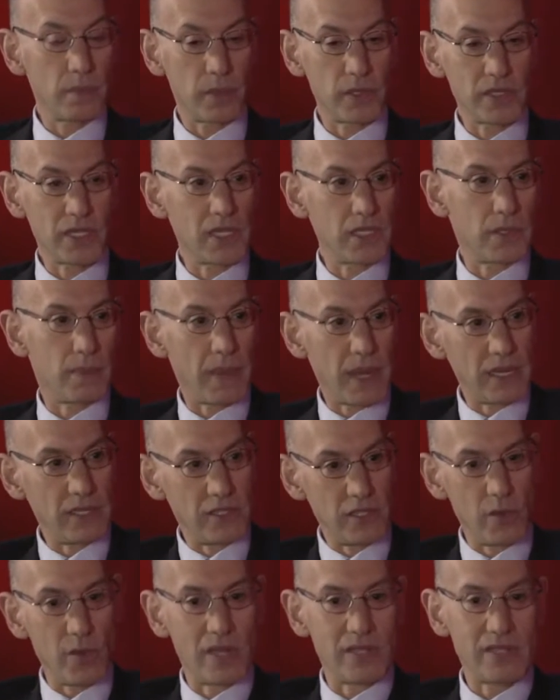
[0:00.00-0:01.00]

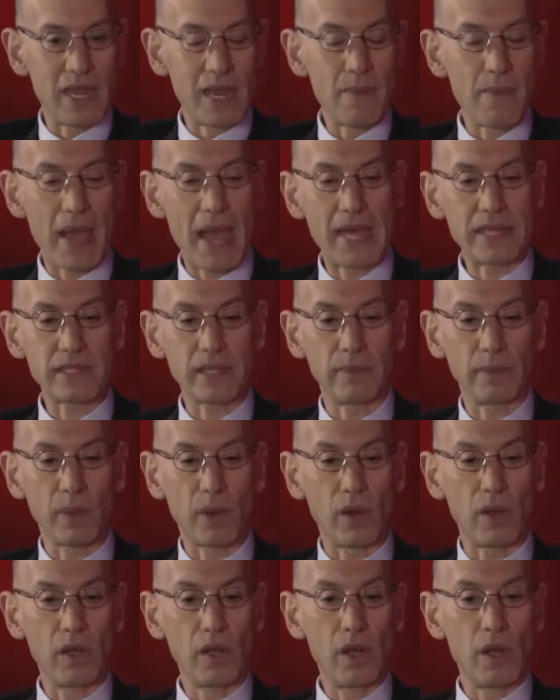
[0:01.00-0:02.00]
participates, USA
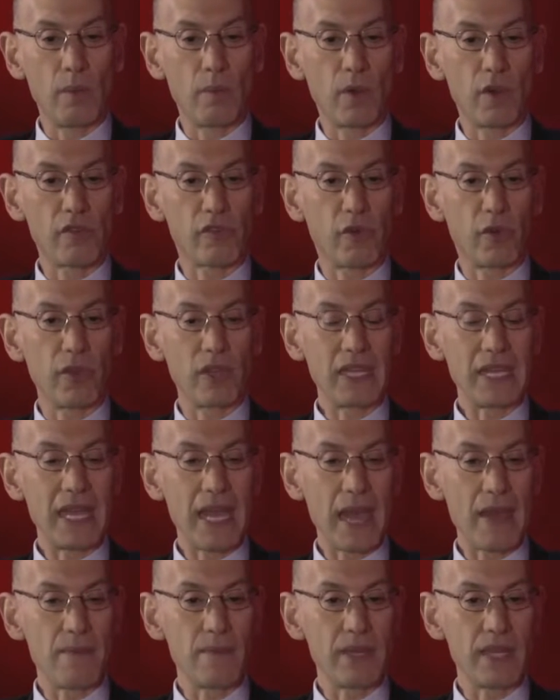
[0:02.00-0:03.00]
Basketball. But for the
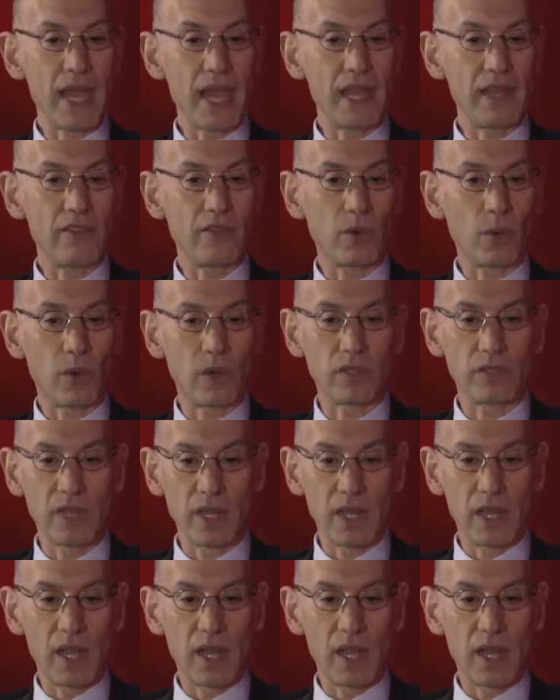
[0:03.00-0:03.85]
NBA, of course,